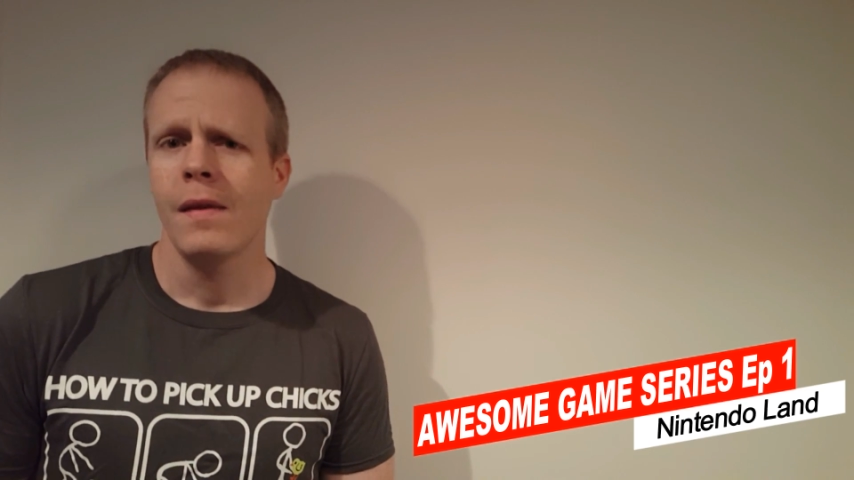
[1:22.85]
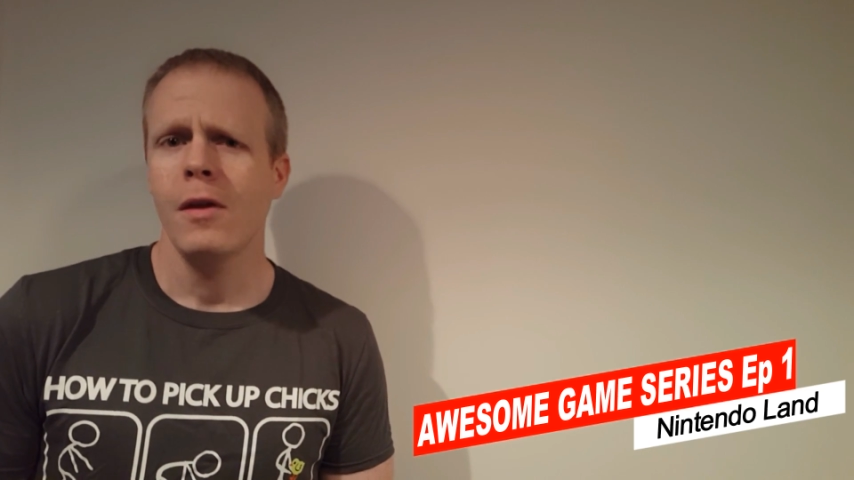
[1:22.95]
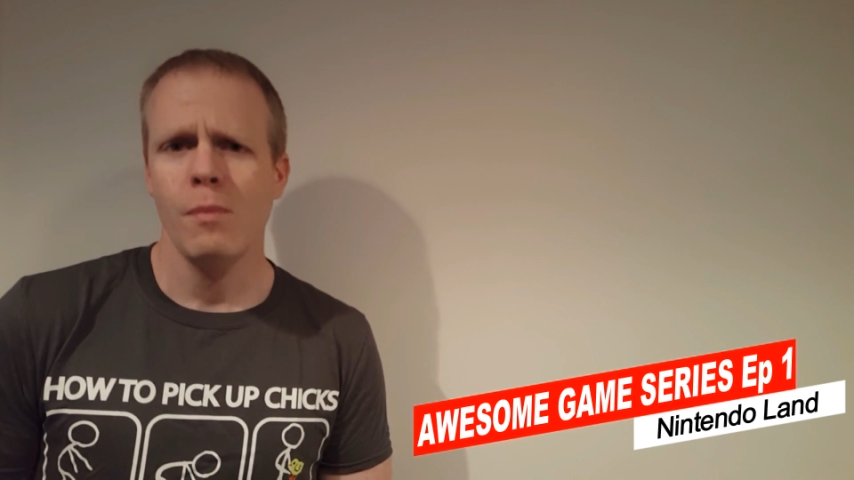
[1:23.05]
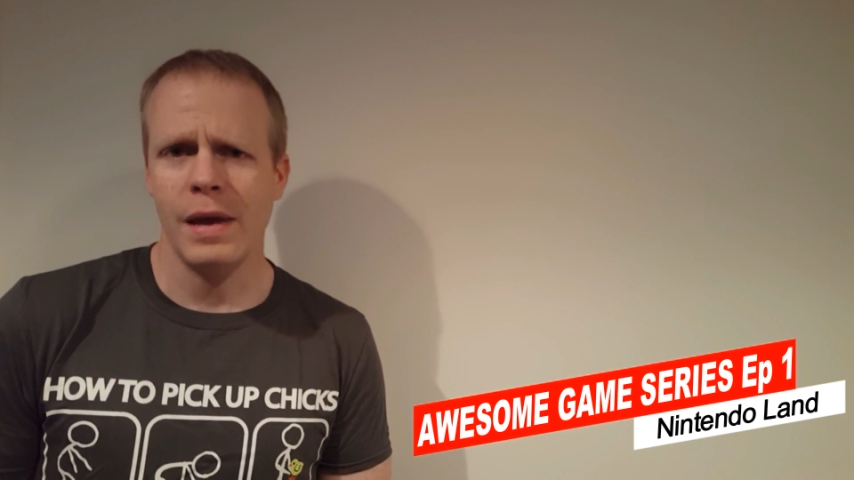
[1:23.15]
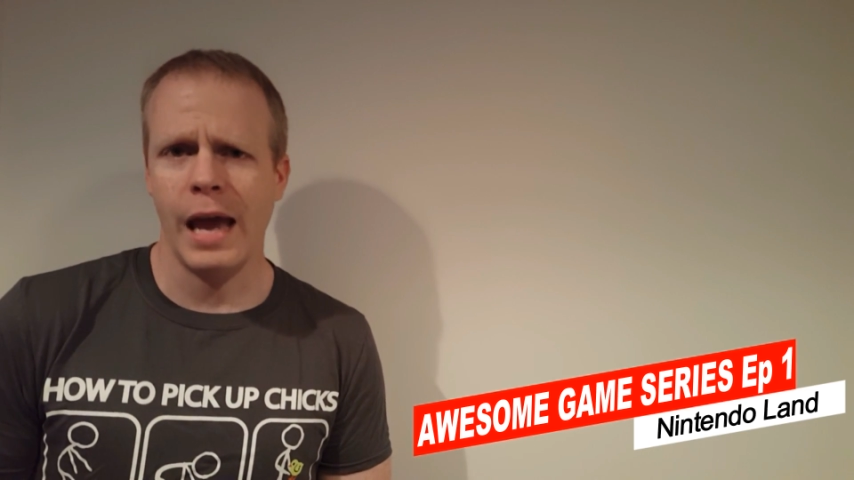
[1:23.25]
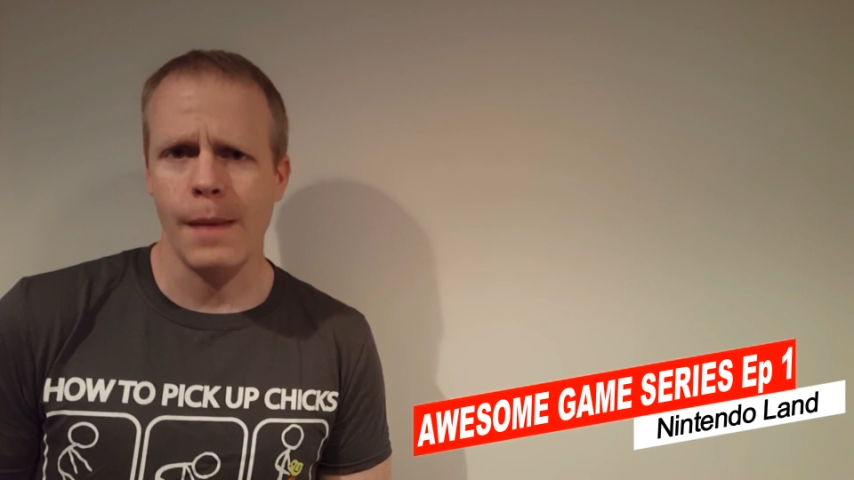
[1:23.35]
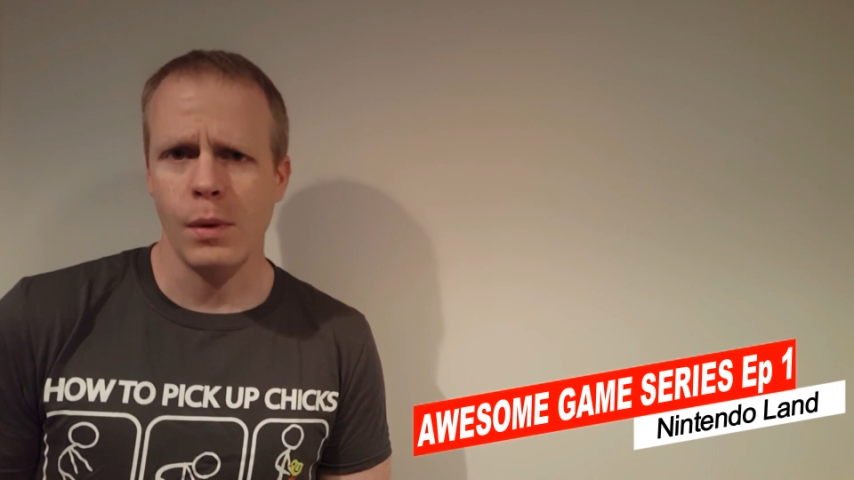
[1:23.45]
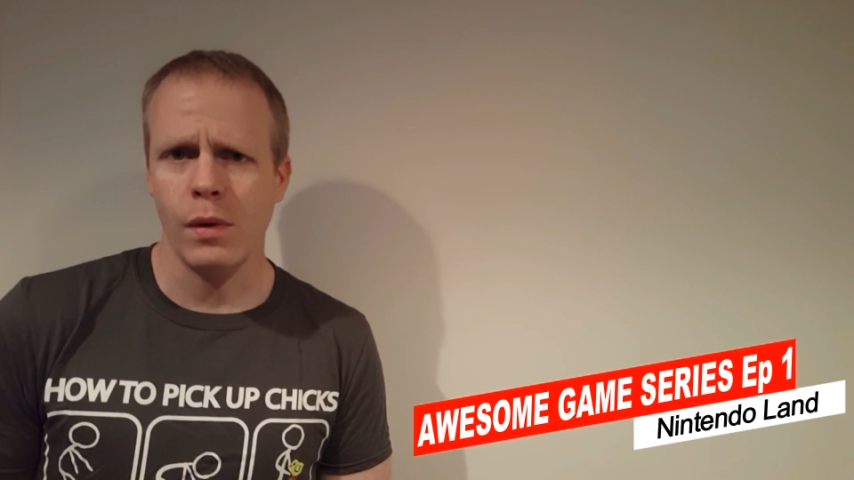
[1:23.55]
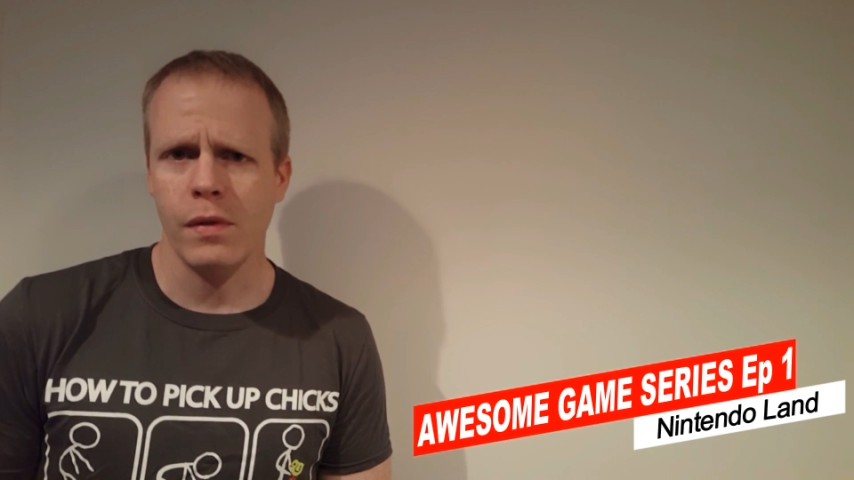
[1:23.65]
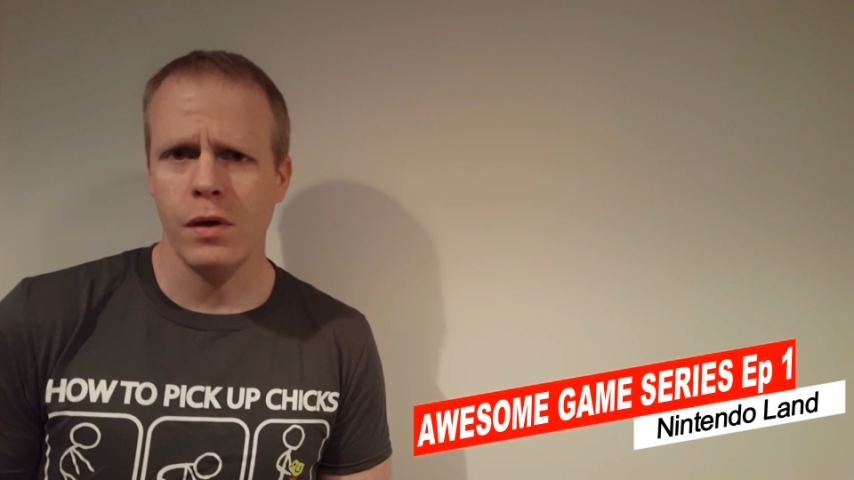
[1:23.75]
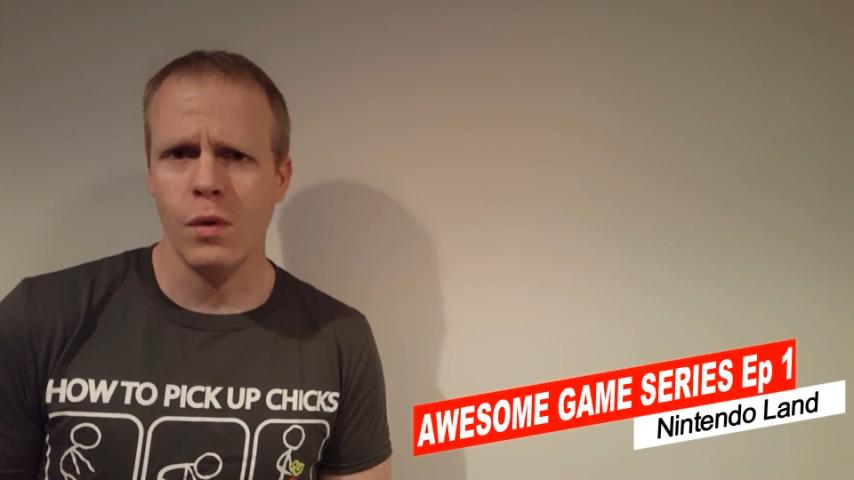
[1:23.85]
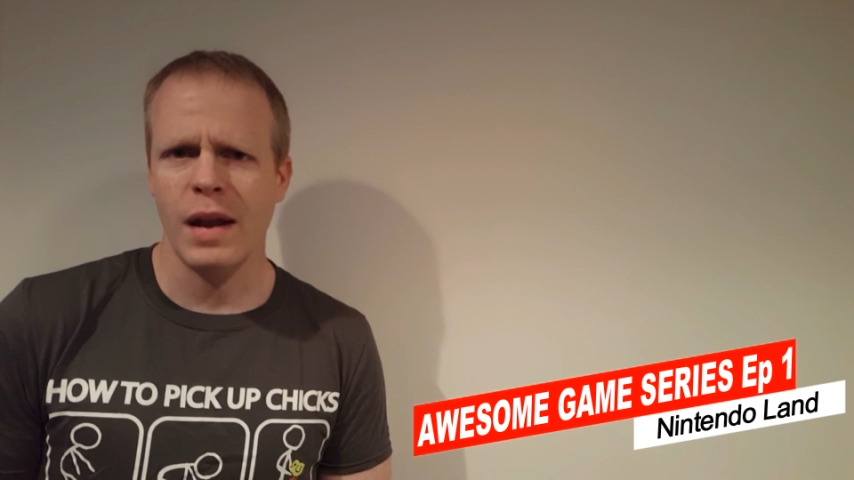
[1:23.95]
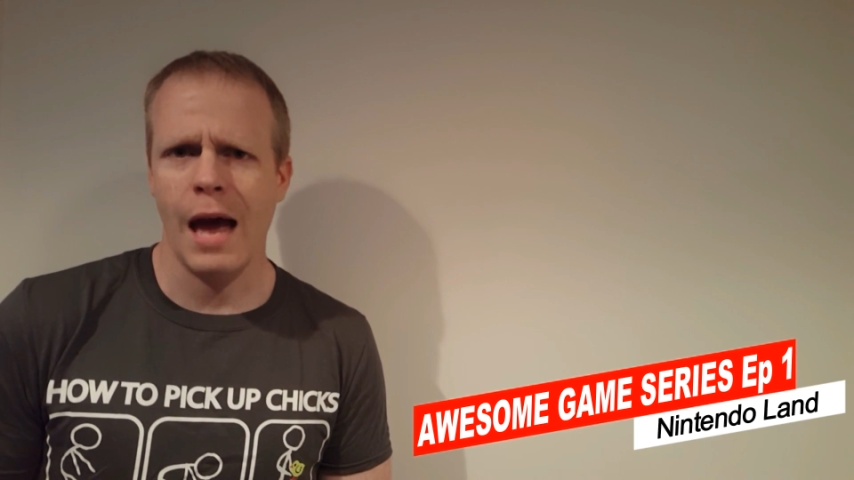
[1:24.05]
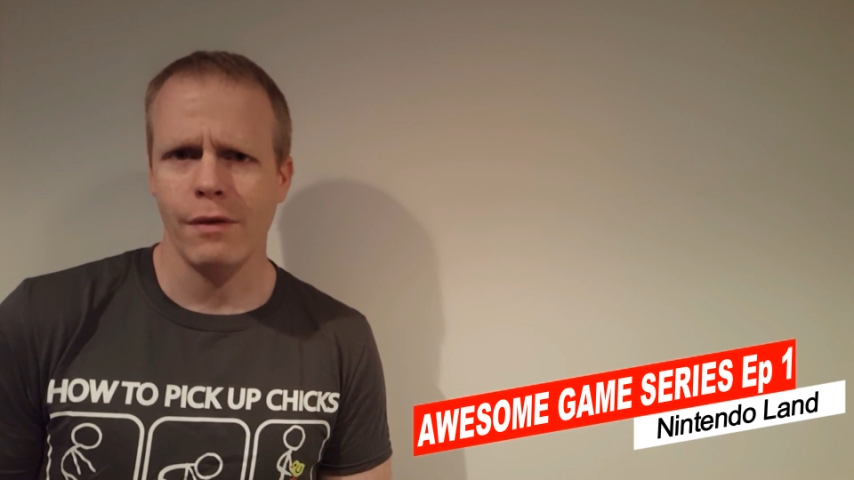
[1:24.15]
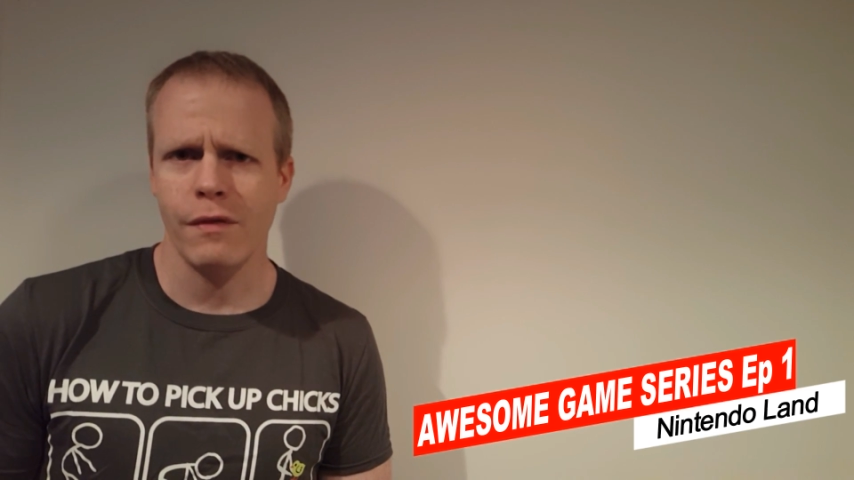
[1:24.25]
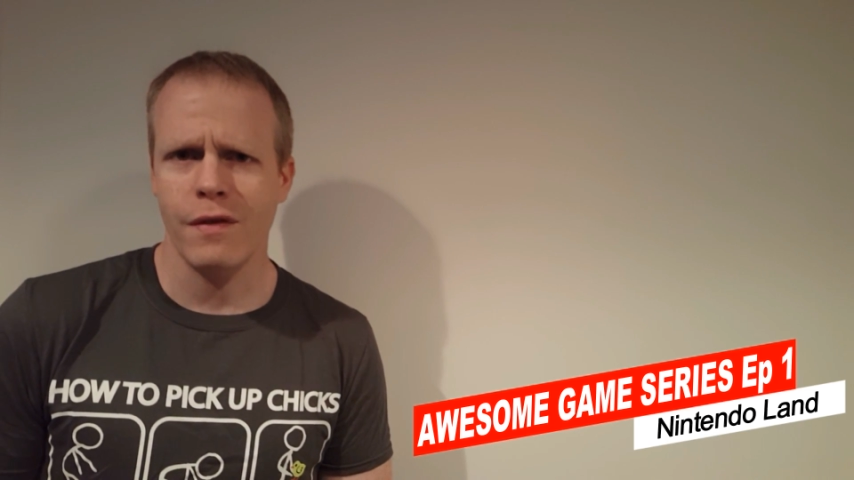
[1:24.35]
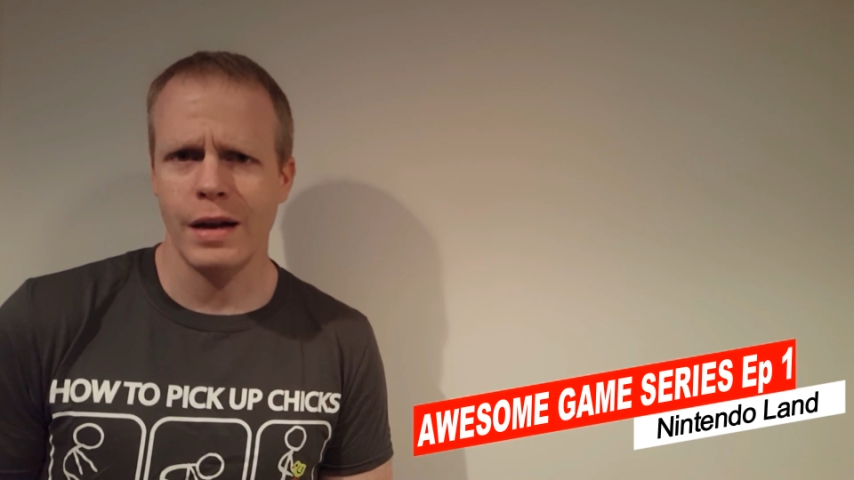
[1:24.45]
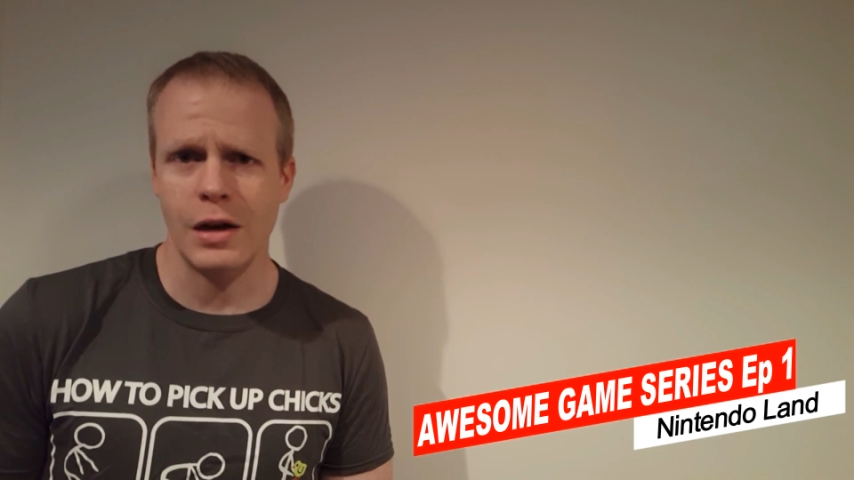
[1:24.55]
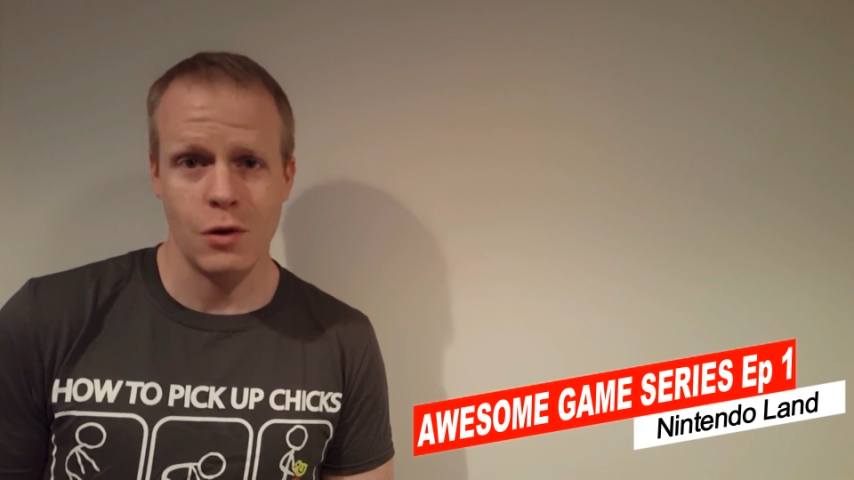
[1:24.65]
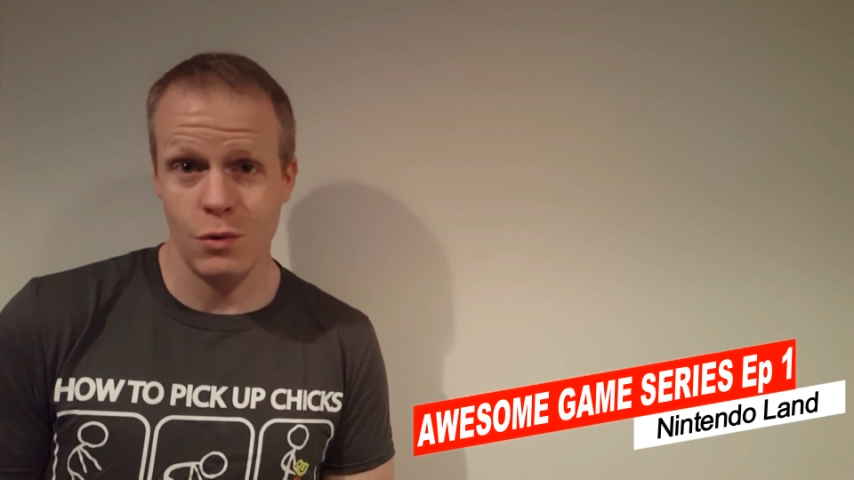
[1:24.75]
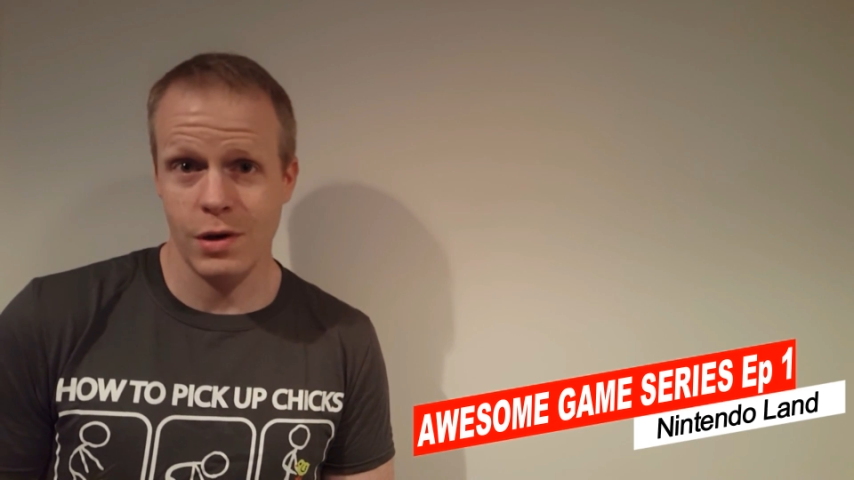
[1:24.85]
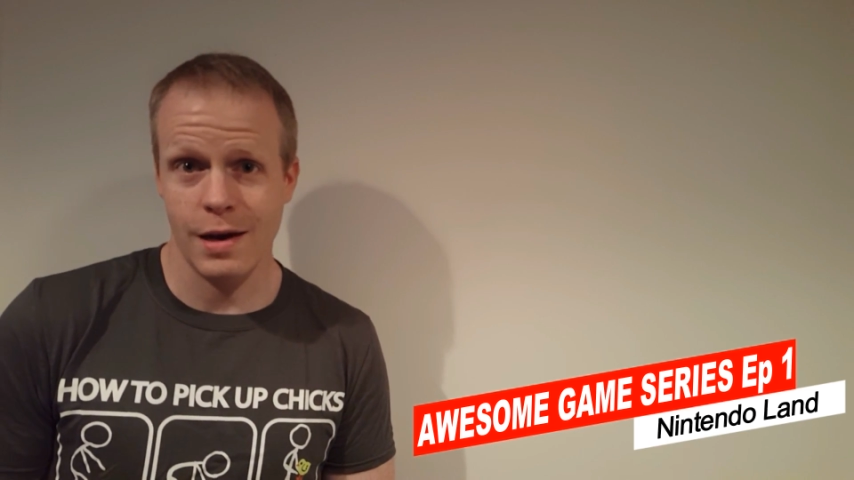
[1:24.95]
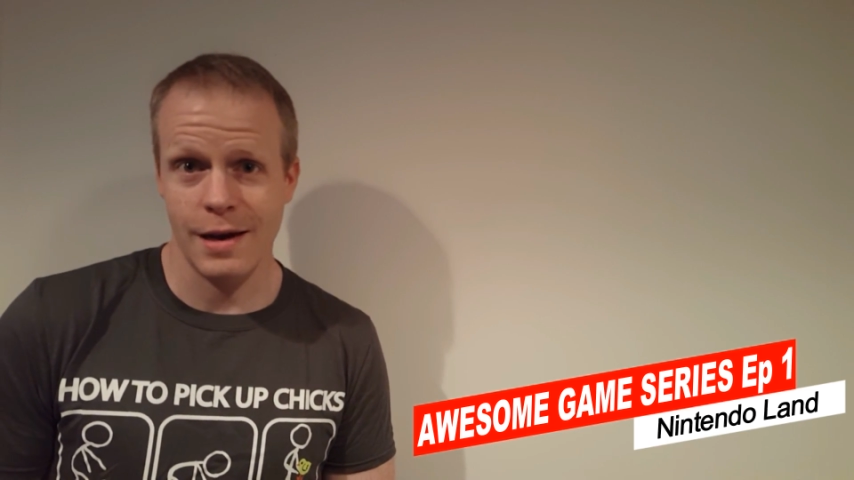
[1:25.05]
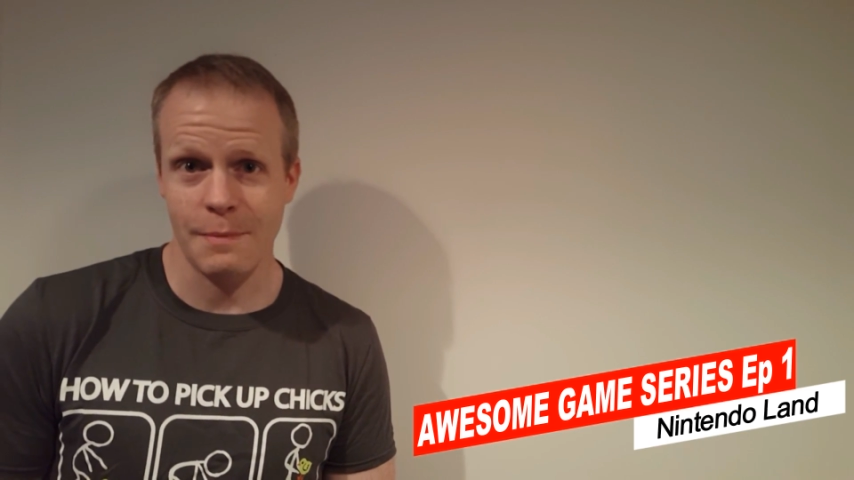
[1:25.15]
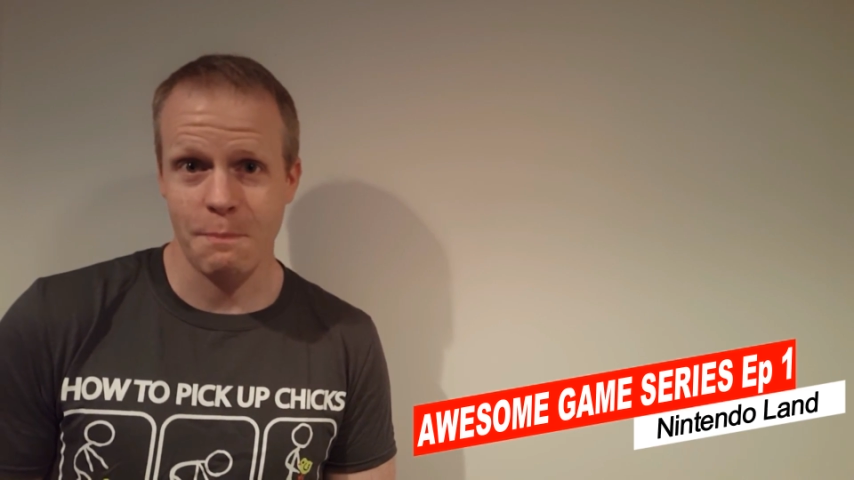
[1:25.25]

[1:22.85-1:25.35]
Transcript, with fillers: they'll be gaming with you and having fun in no time